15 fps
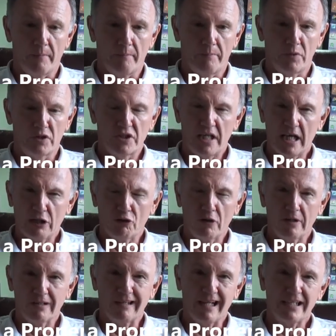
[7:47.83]
Particularly,
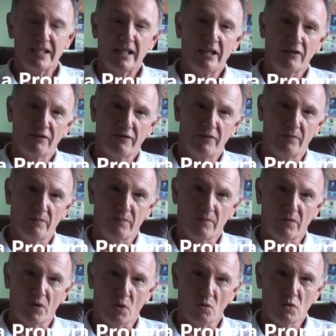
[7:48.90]
I'd like to hear from
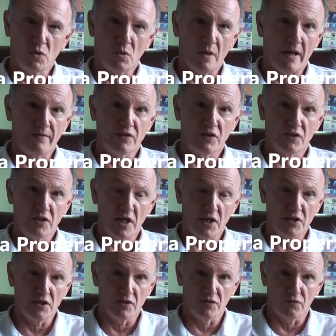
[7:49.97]
those who have
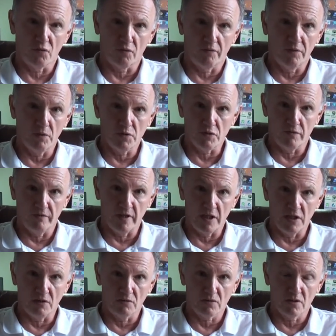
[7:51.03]
suggestions for future
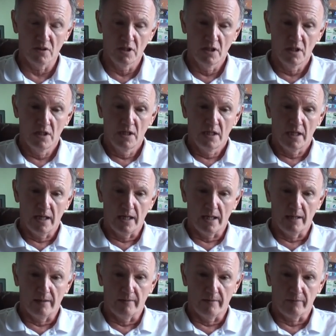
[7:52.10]
videos.
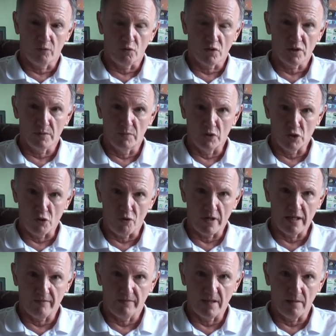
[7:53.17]
Of course, the
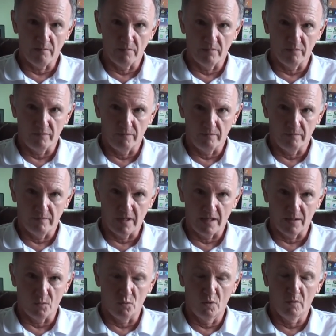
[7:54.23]
majority of them
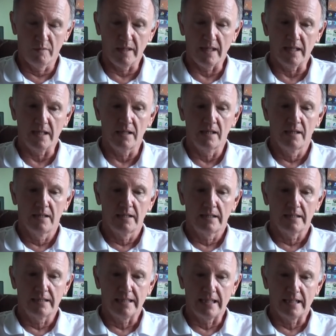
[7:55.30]
will be
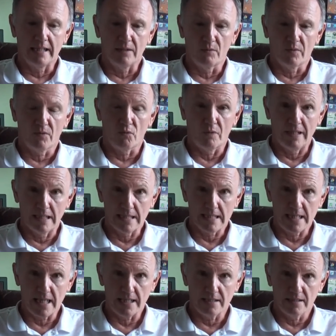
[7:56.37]
dealing with real
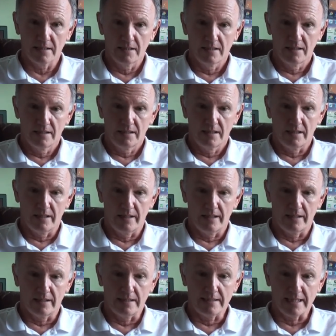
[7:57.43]
estate.
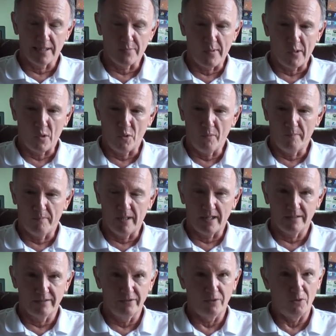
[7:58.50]
At least that's my hope,
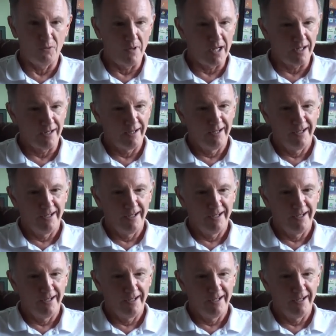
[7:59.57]
but you know what?